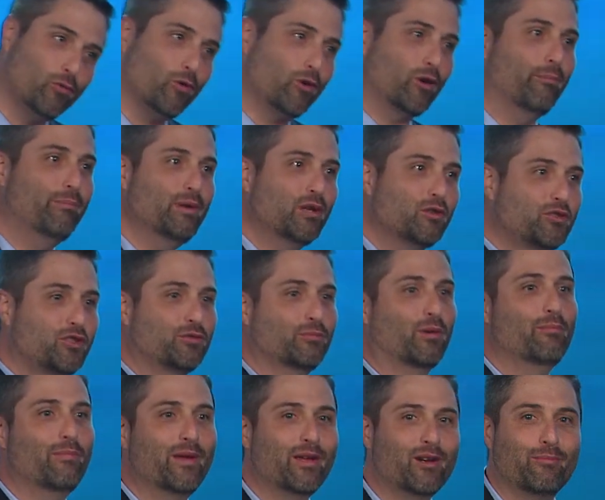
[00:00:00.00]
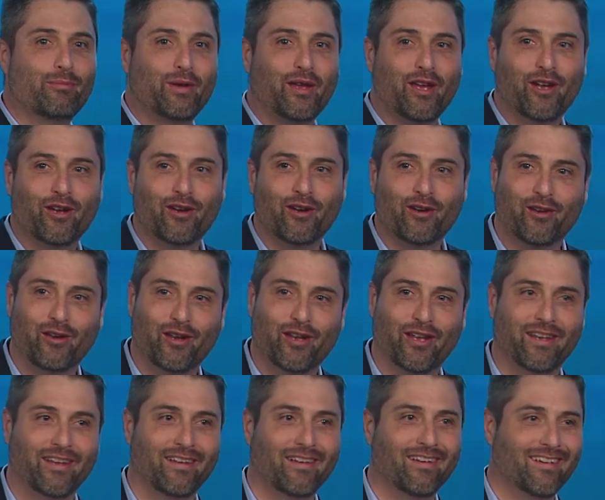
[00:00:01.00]
we're going to build some momentum
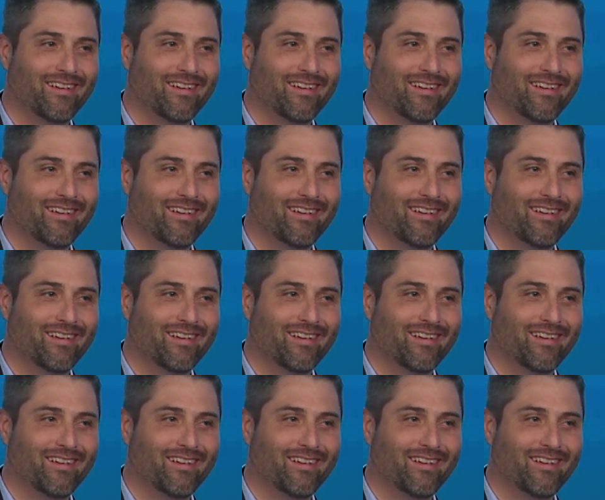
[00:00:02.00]
here.